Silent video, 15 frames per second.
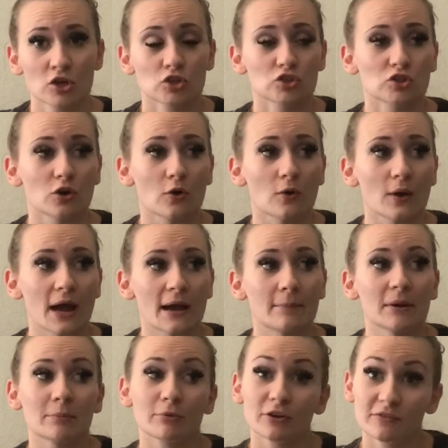So at my
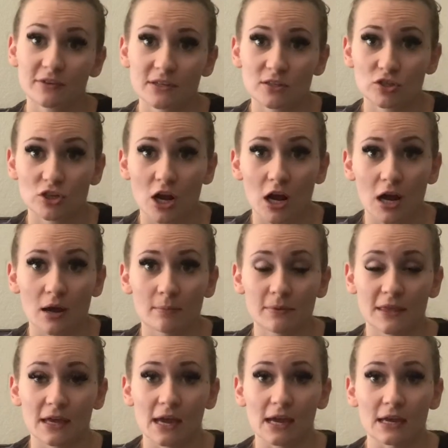previous job,
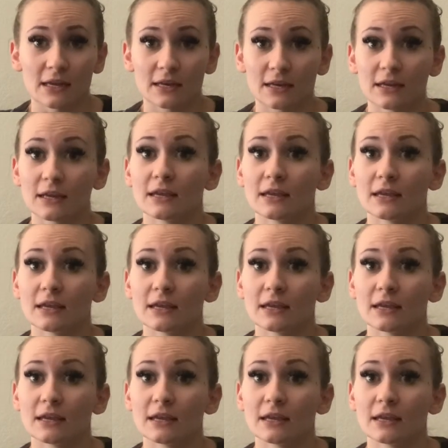that